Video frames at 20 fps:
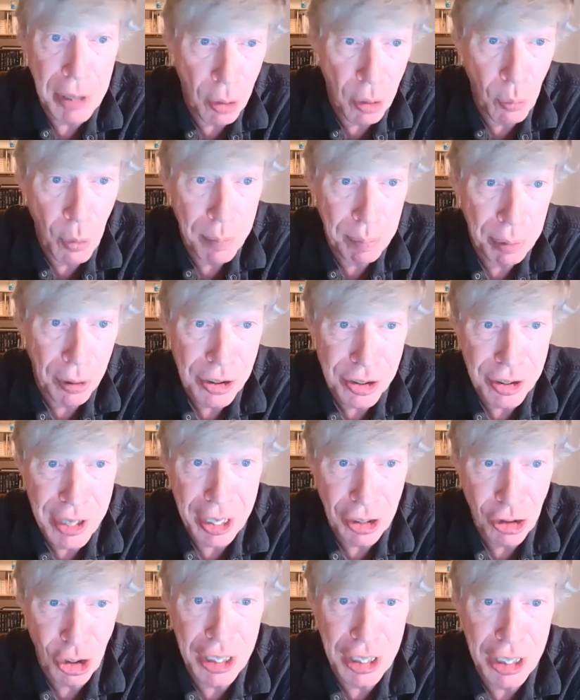The one person
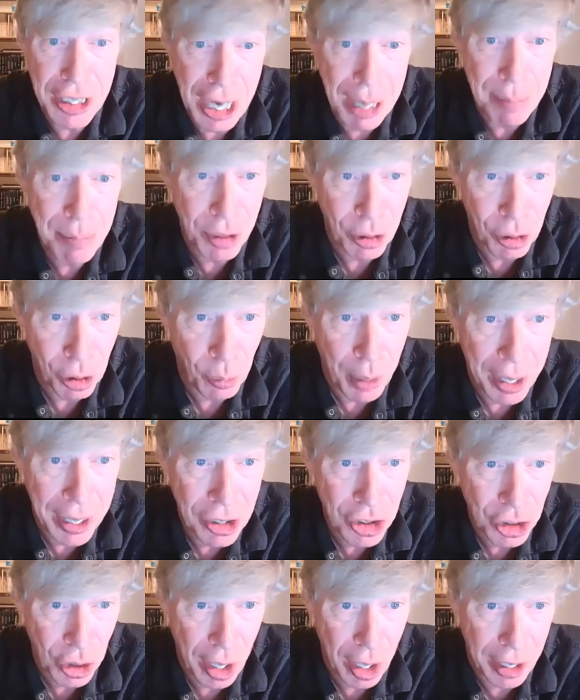actually named their
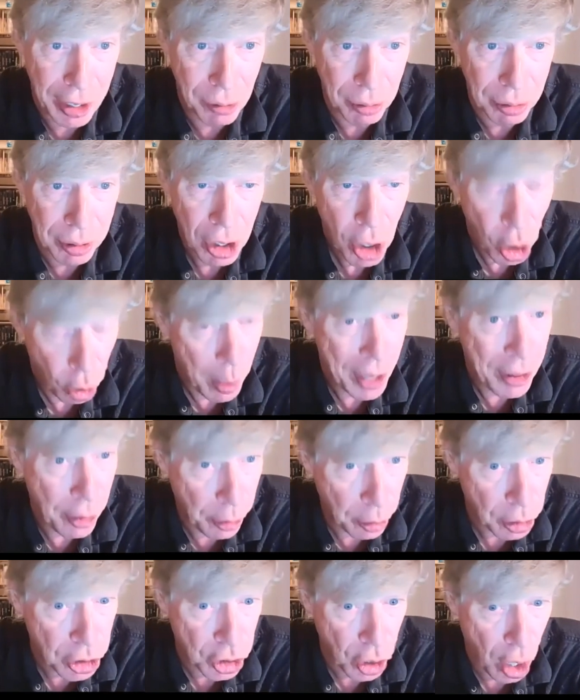grandchild, or rather
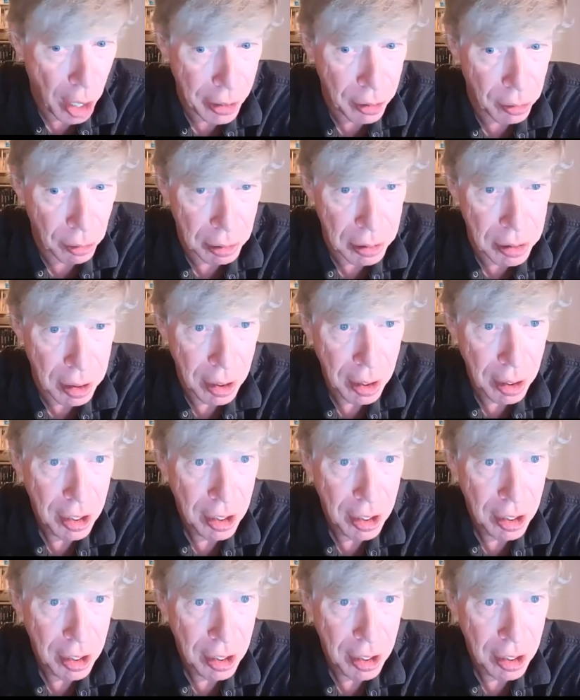their child,